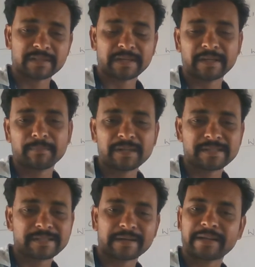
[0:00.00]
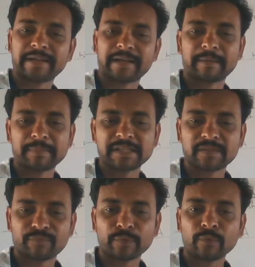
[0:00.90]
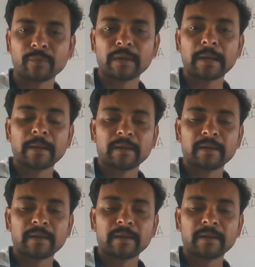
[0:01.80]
Seldom means rare. It means few